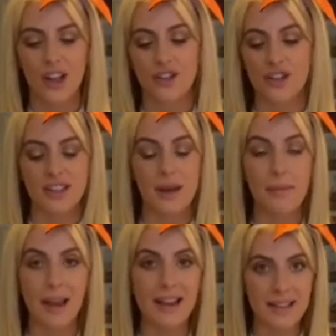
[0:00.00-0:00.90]
Just an
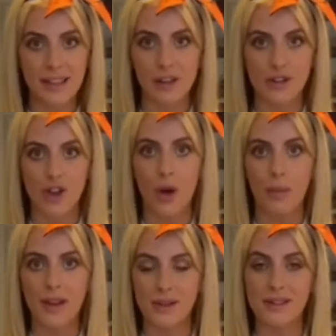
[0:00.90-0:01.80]
amazing little
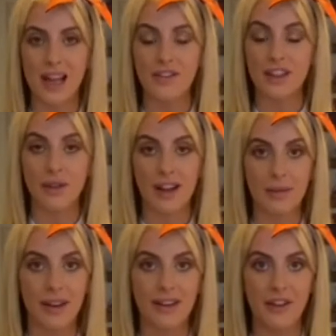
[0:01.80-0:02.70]
topper, so I definitely
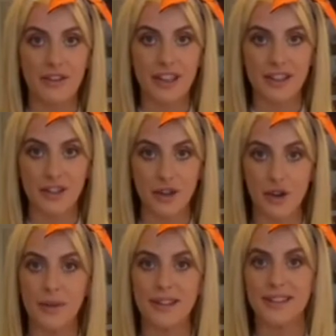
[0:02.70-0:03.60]
recommend having these in your cupboard.